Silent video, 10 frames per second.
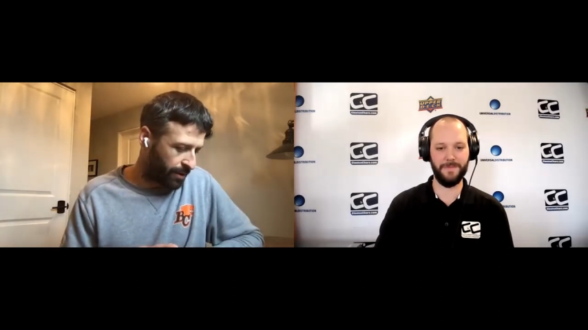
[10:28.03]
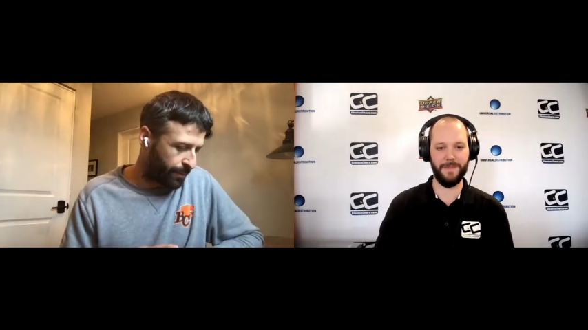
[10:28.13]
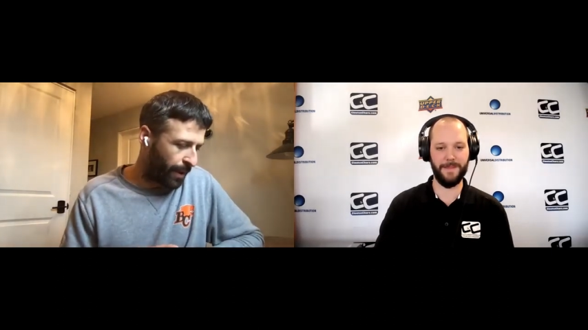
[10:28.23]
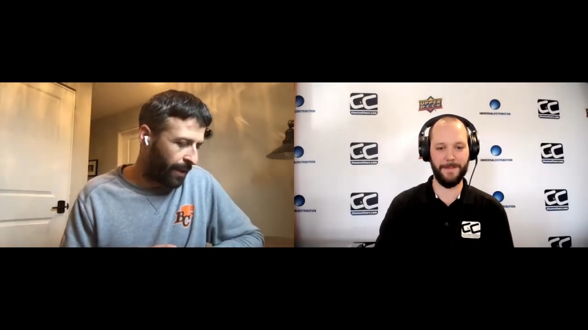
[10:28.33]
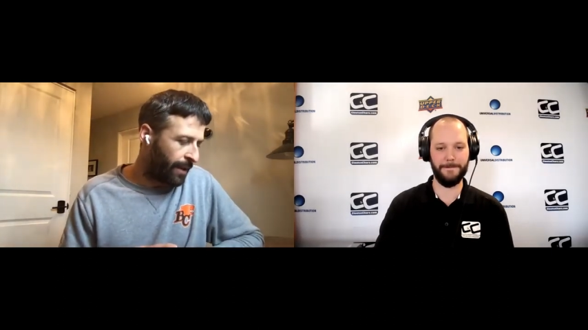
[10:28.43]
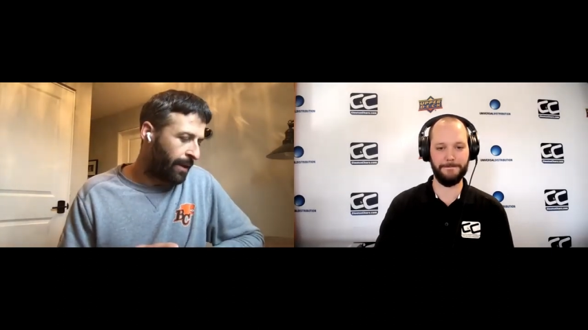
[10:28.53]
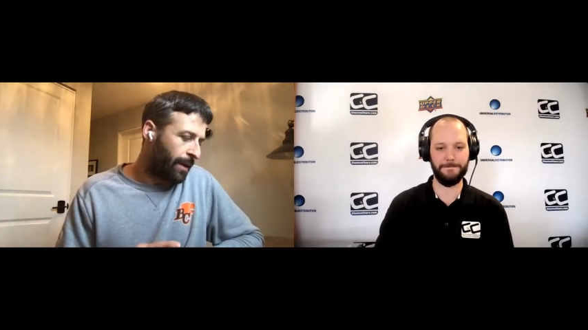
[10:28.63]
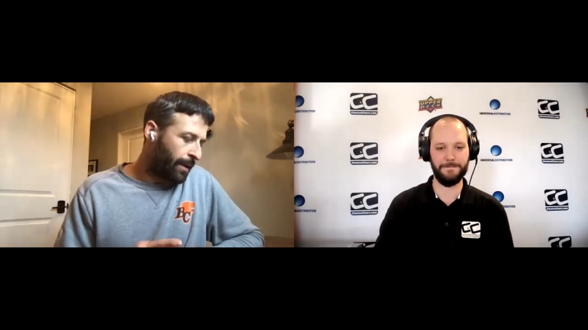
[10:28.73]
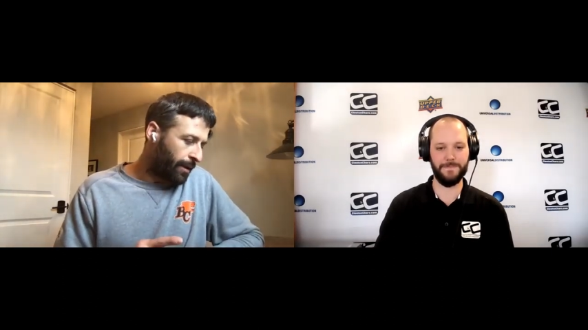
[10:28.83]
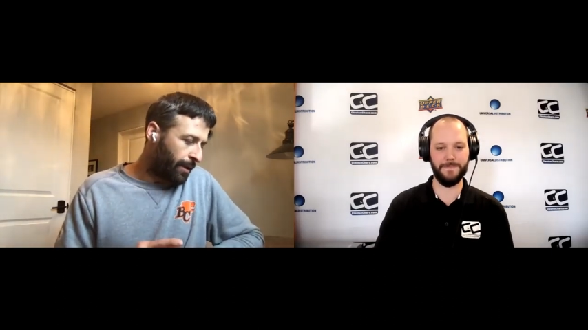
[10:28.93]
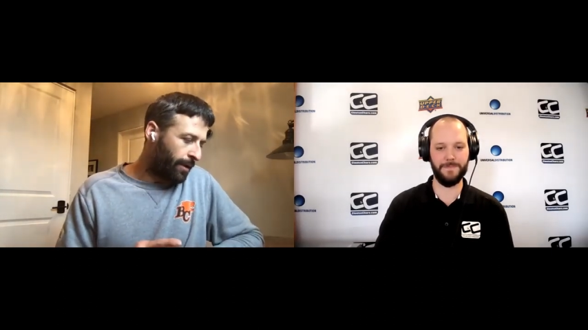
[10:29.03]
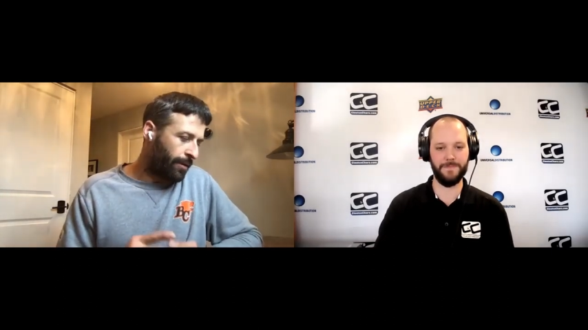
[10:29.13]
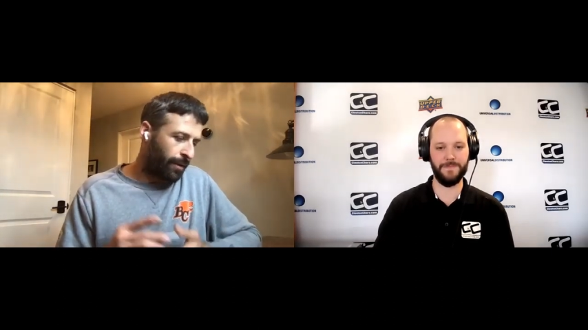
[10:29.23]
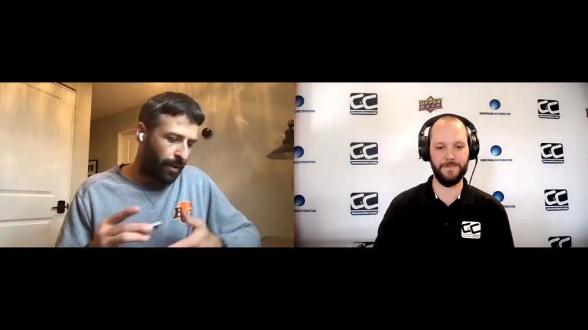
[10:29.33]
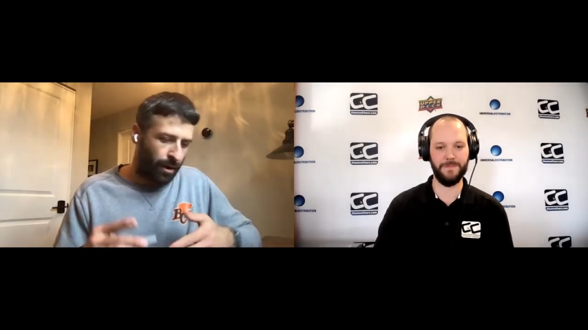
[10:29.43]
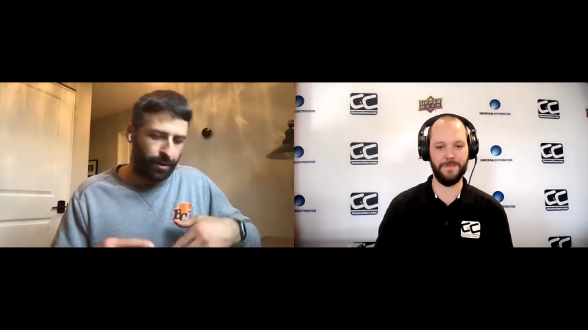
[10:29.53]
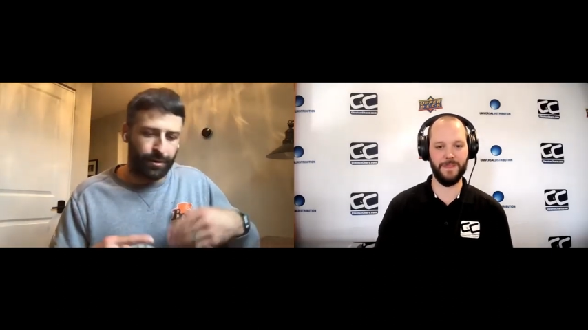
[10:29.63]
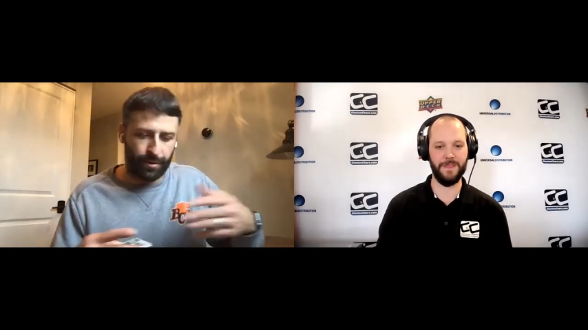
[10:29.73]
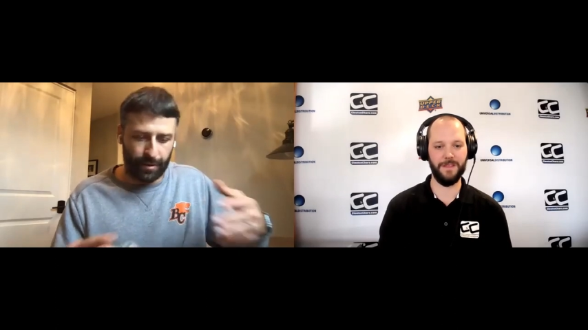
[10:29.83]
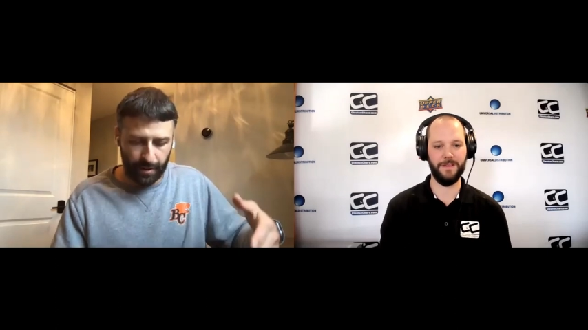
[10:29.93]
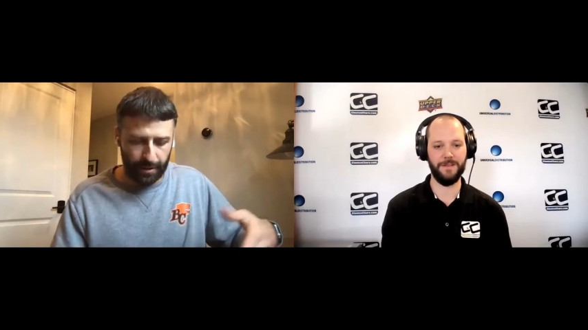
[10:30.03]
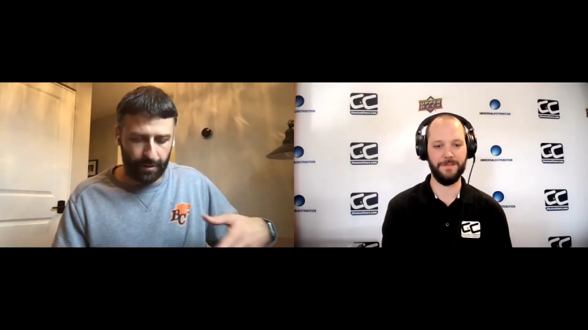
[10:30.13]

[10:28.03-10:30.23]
Speaker 1: But the longer you're in the league,